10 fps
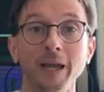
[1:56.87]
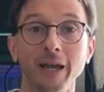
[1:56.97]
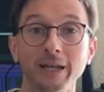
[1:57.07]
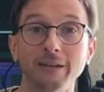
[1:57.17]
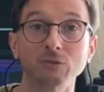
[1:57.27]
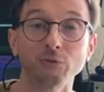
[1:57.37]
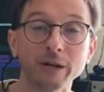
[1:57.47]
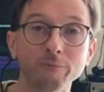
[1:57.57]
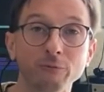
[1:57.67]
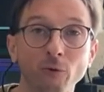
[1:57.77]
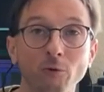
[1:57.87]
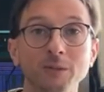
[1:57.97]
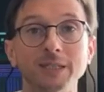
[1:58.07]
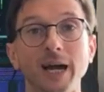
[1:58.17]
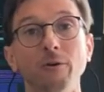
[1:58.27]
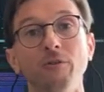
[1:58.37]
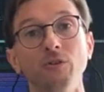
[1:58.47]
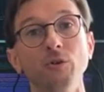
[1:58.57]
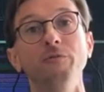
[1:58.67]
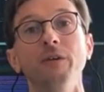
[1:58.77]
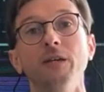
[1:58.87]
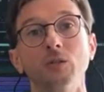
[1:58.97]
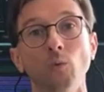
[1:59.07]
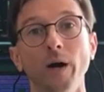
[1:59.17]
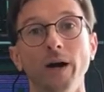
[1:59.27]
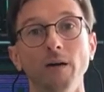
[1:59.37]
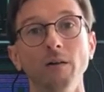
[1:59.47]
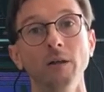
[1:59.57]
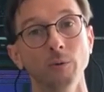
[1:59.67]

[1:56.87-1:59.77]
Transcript: and it gives great performance down in the UV as well.